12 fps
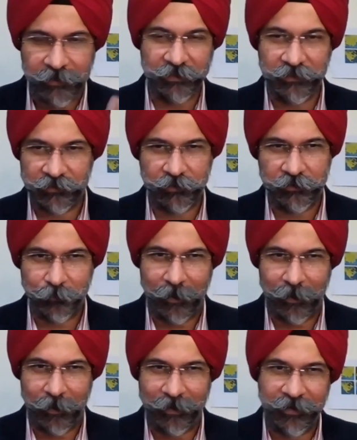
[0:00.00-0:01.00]
She's, she's
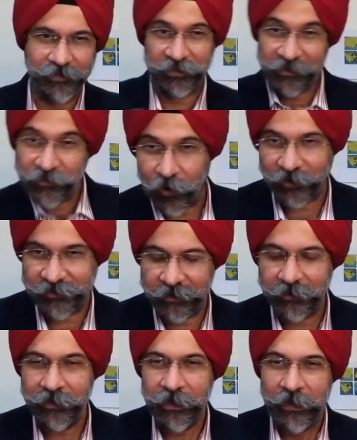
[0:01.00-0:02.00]
wondering, she's caused
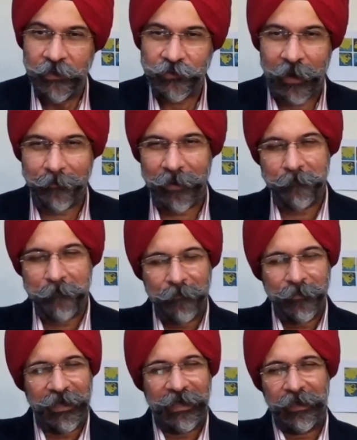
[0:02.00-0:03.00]
it so I'm like, ma'am,